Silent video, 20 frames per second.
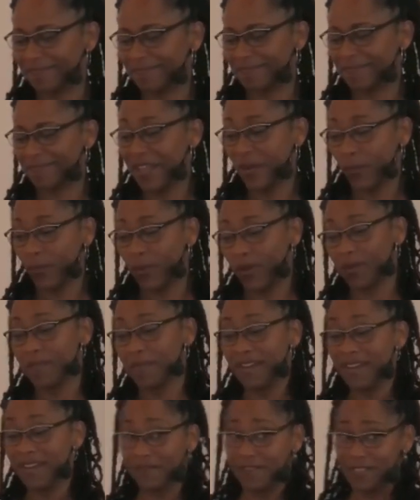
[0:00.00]
Well,
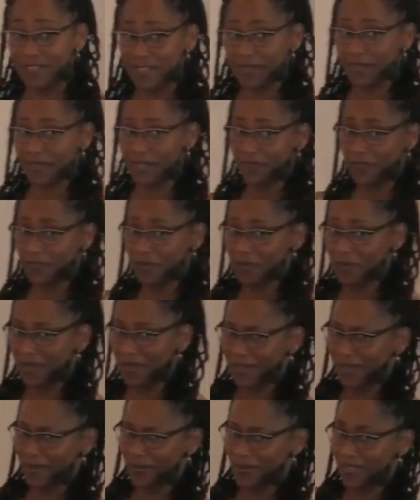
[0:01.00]
metaphysically, from my
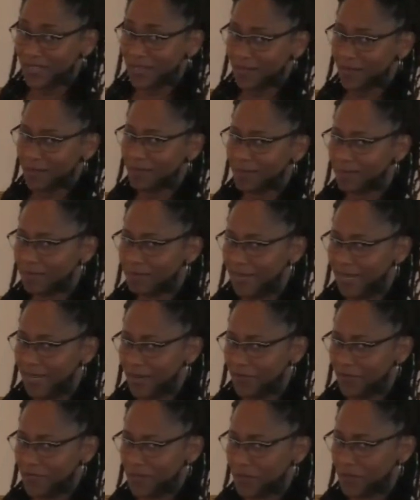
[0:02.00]
own little
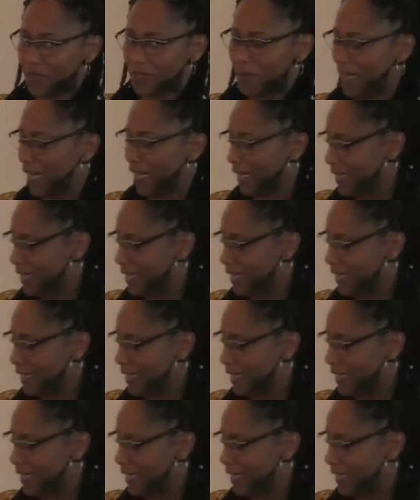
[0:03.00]
metaphysical mind.